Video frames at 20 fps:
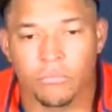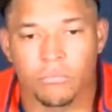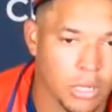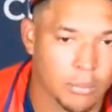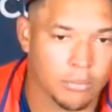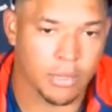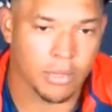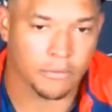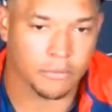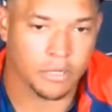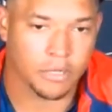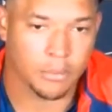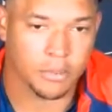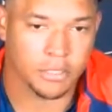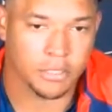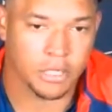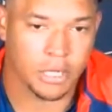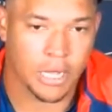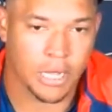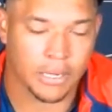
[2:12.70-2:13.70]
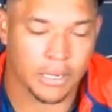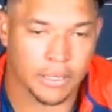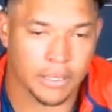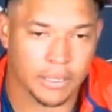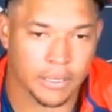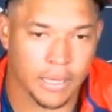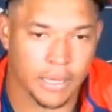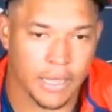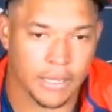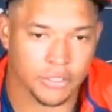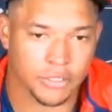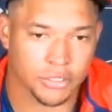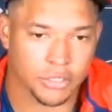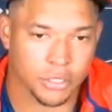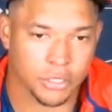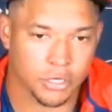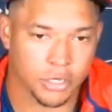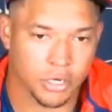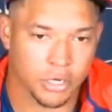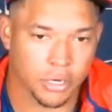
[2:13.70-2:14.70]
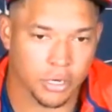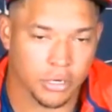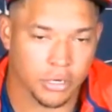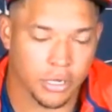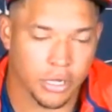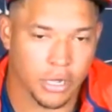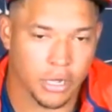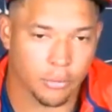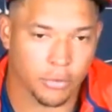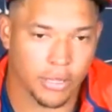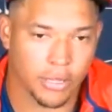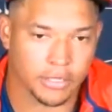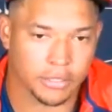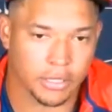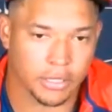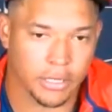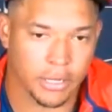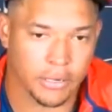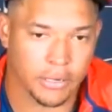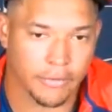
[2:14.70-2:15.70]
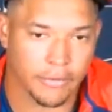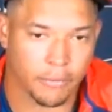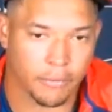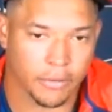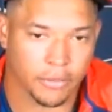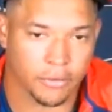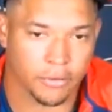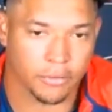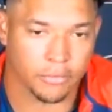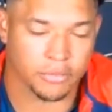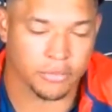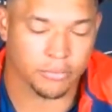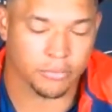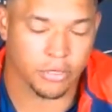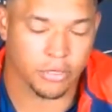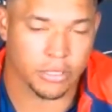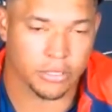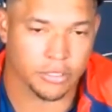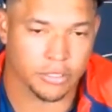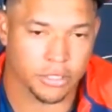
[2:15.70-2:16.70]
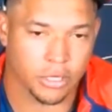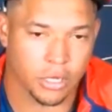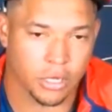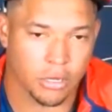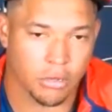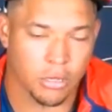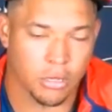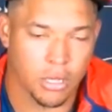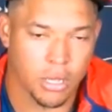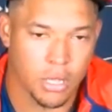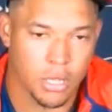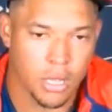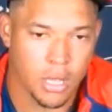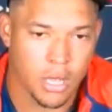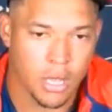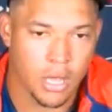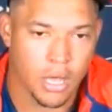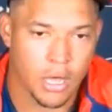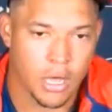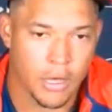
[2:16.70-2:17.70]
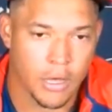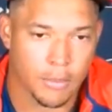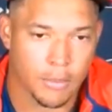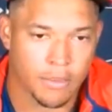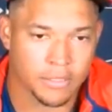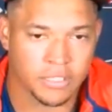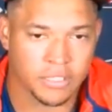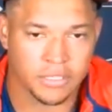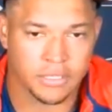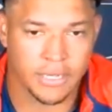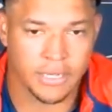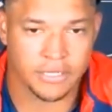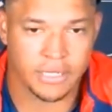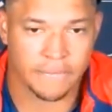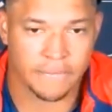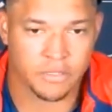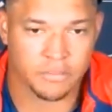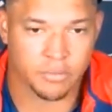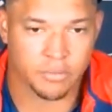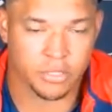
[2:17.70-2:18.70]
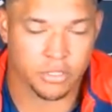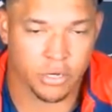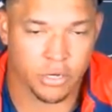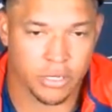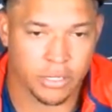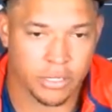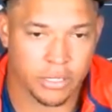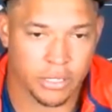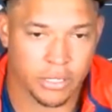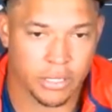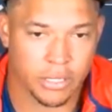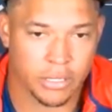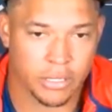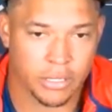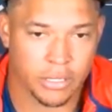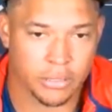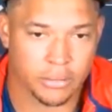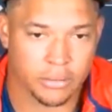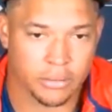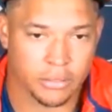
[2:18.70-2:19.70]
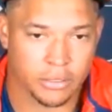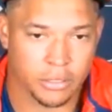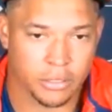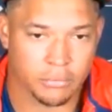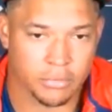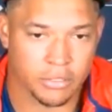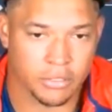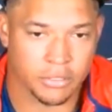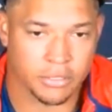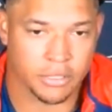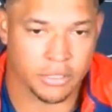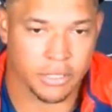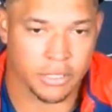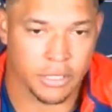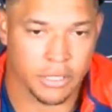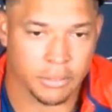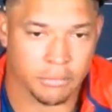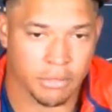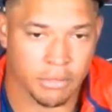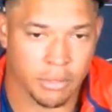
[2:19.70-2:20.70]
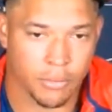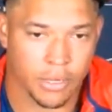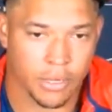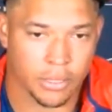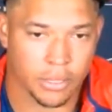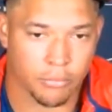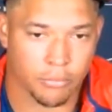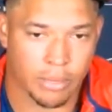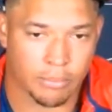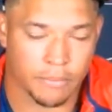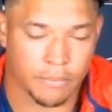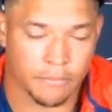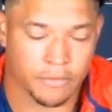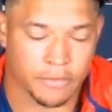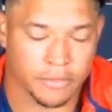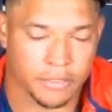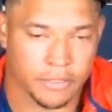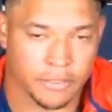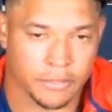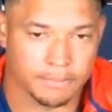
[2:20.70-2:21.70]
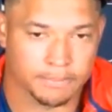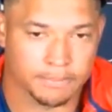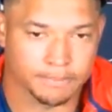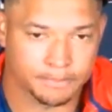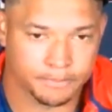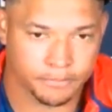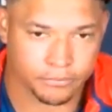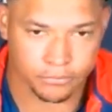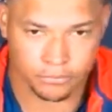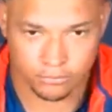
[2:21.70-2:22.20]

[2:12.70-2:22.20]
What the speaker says: Coming back from Tommy John, and then last year, we got shut down halfway through spring. So it's just nice to have a spring training again, and, you know, just get ready and ramp up for the season. Sure.